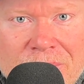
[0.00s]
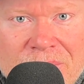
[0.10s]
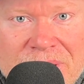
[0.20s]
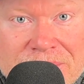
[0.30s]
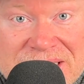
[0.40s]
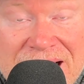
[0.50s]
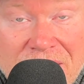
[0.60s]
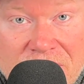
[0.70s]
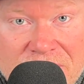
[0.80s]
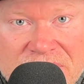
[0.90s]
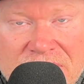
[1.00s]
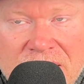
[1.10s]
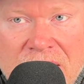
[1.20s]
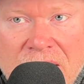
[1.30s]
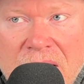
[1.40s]
themselves,
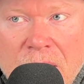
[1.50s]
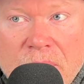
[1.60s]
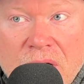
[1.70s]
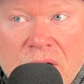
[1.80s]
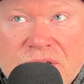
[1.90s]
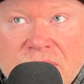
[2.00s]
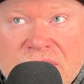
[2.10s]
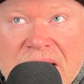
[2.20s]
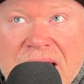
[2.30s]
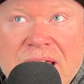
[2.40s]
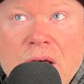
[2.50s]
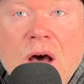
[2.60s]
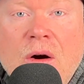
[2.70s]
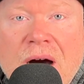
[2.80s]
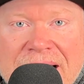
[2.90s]
but also saying,
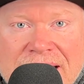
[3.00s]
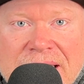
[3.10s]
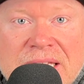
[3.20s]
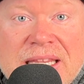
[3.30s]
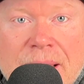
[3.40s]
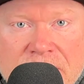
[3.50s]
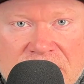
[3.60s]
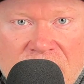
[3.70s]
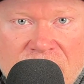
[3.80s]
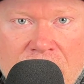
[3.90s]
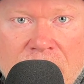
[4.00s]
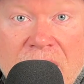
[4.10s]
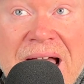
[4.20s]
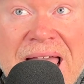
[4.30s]
I need them to solve my problem.